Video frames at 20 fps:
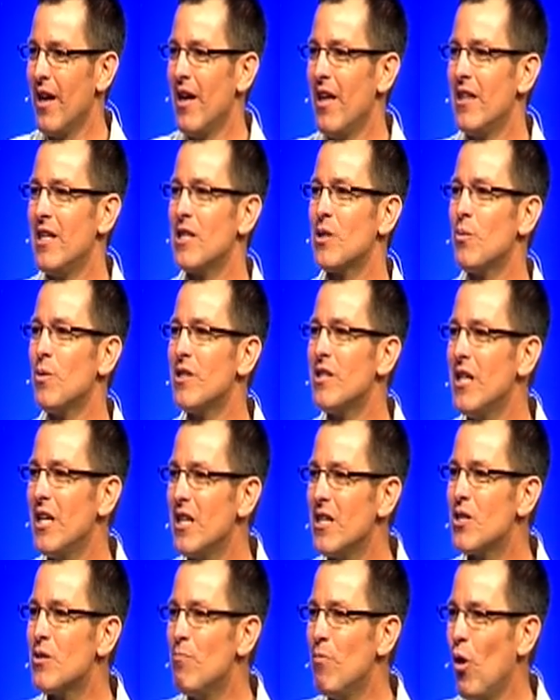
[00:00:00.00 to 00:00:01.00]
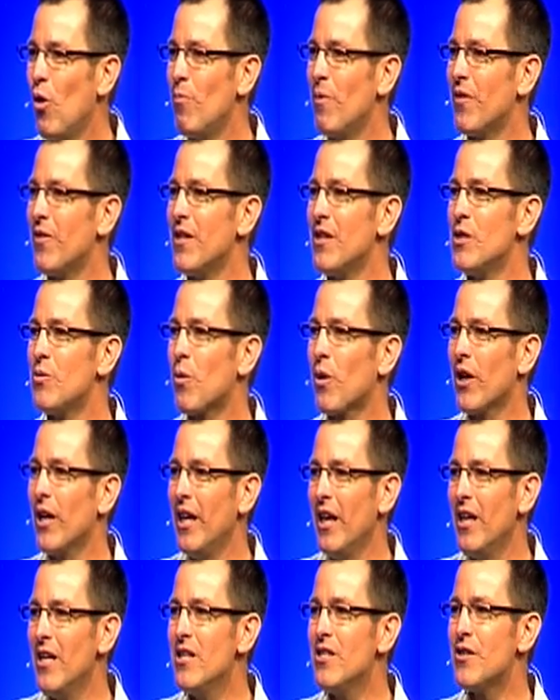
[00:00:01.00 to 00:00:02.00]
This was his moment. These were
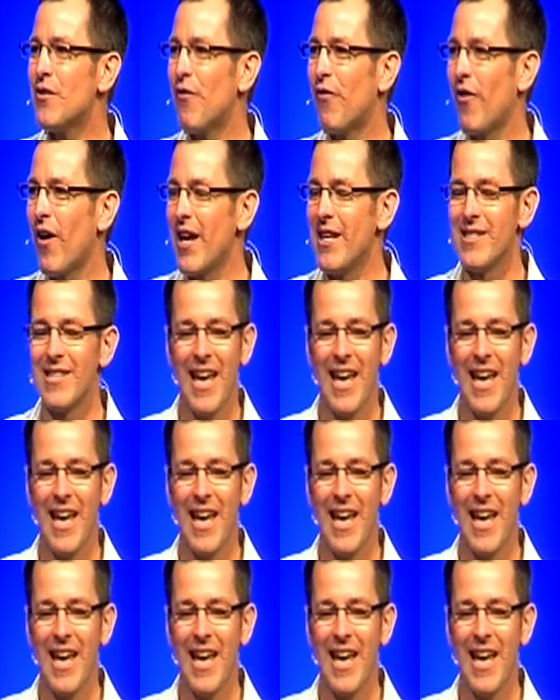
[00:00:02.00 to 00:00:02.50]
his friends.